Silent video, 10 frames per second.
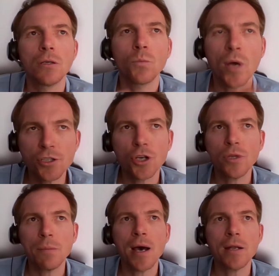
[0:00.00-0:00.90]

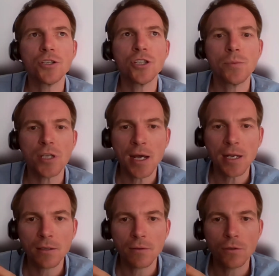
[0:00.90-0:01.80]
Welsh-only partnerships
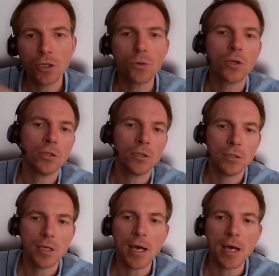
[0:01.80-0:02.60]
and local